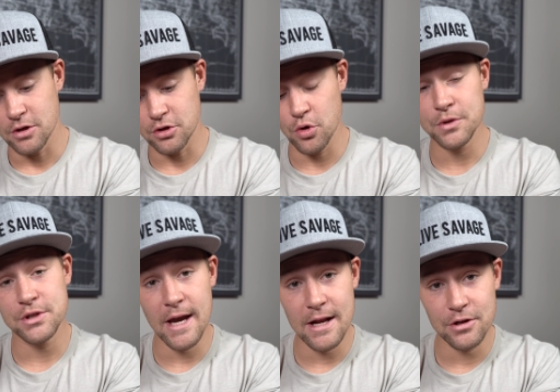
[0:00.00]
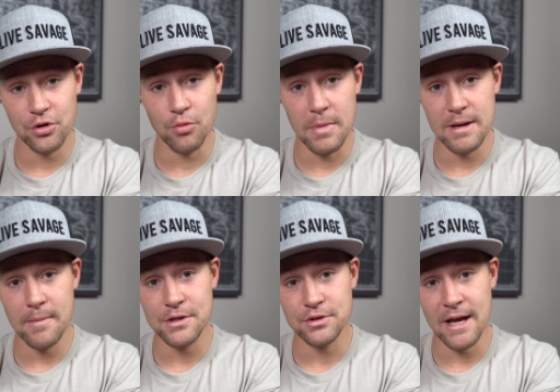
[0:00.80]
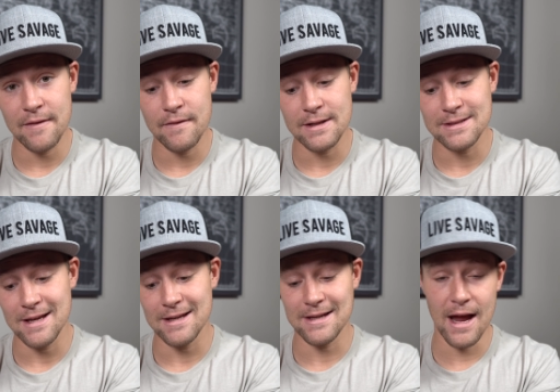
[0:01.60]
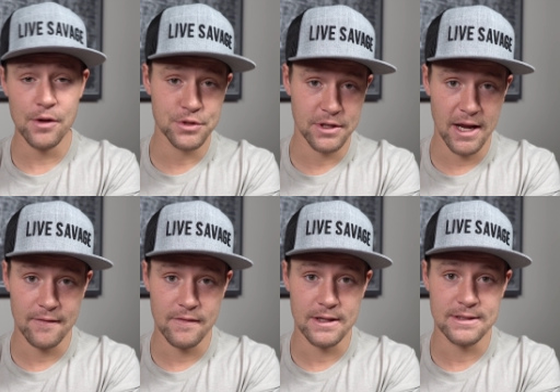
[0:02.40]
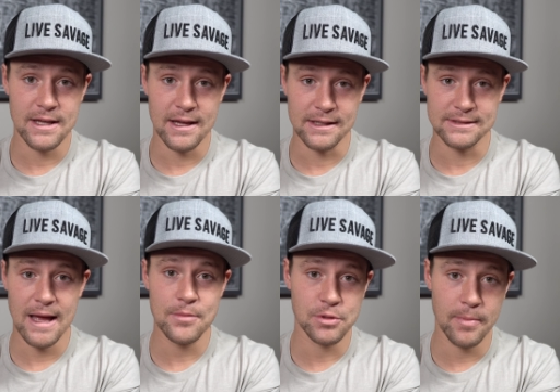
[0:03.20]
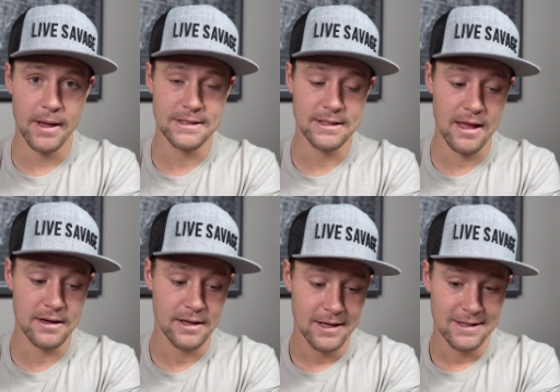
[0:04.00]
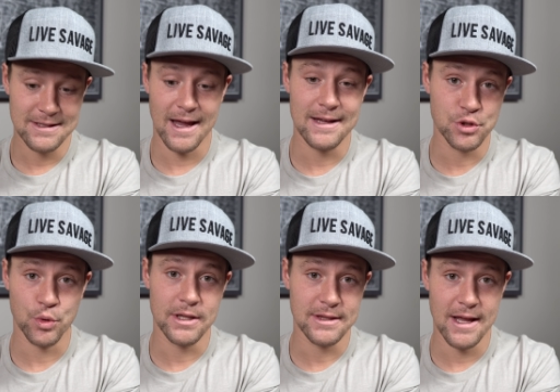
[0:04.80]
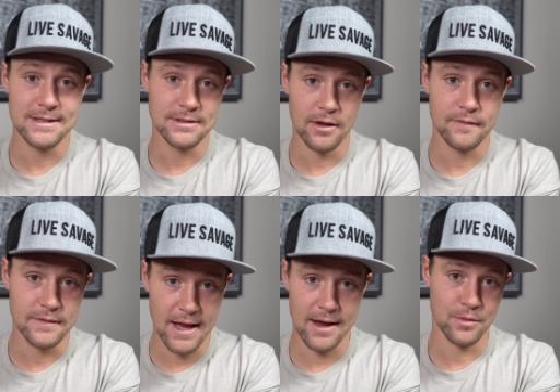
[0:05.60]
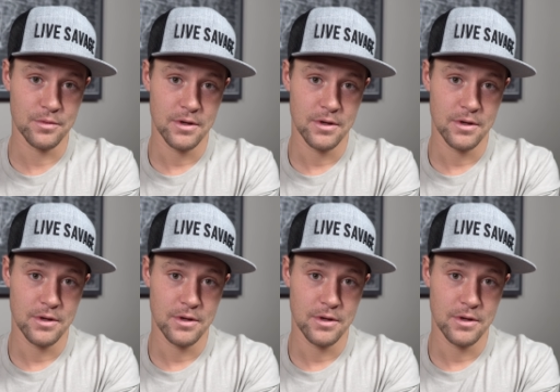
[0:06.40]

do what you got to do. Minimize your caffeine intake. Count your caffeine intake. Establish a baseline. Titrate that stuff down.